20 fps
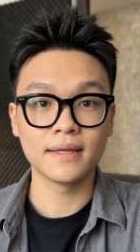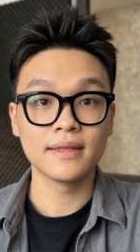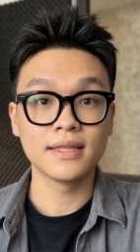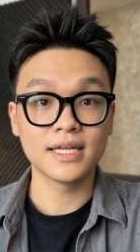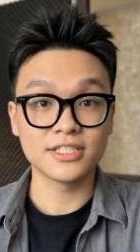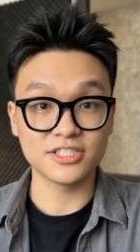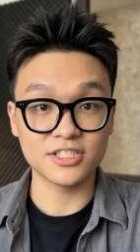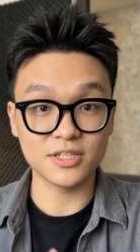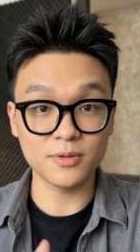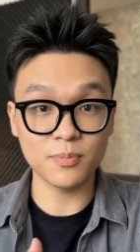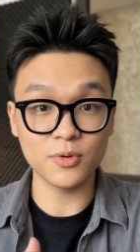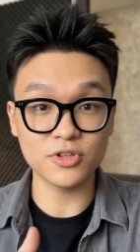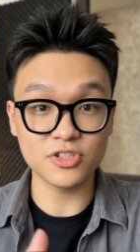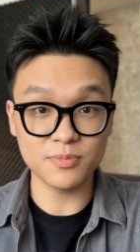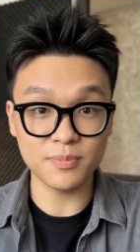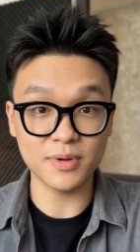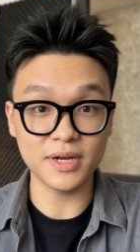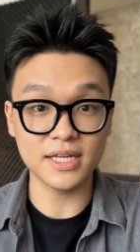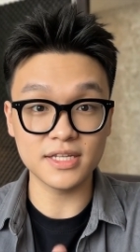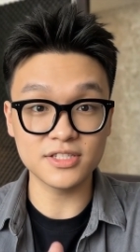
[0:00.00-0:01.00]
That simple
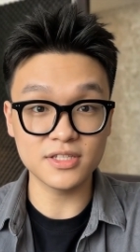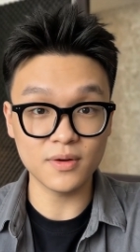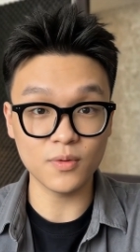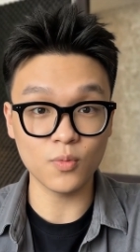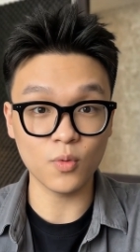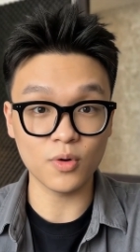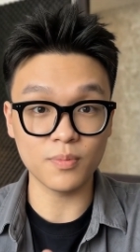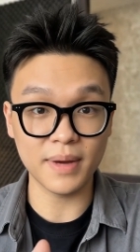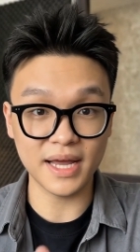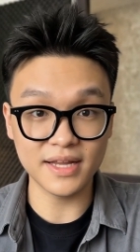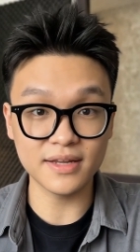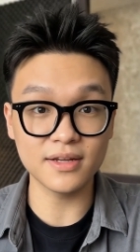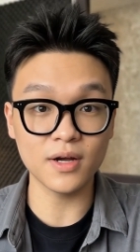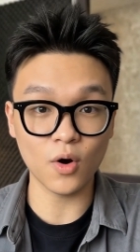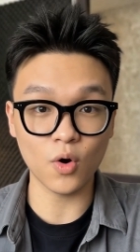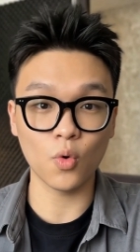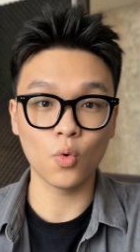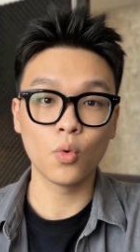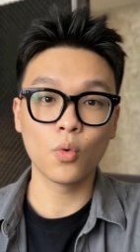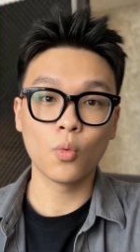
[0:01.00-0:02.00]
split will make the
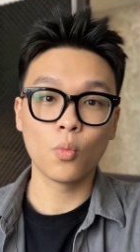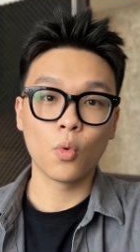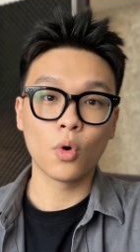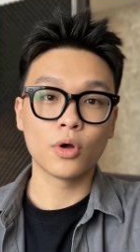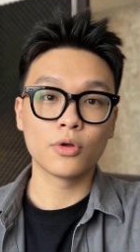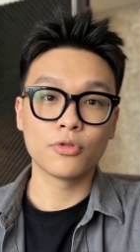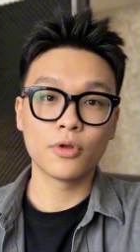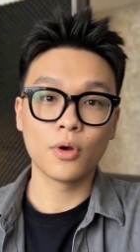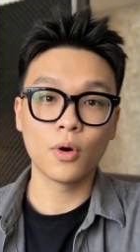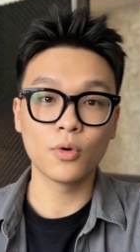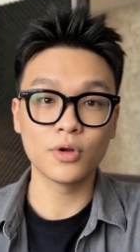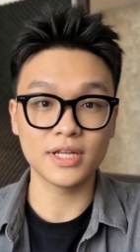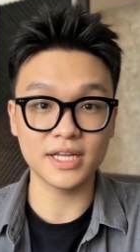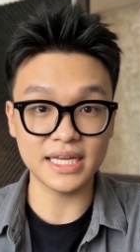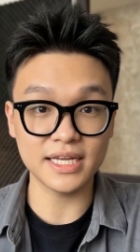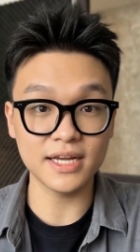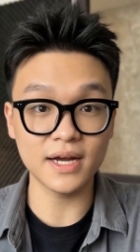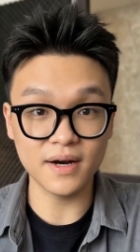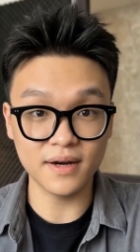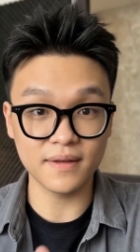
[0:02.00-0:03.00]
whole workflow
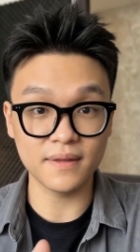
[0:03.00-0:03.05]
cleaner.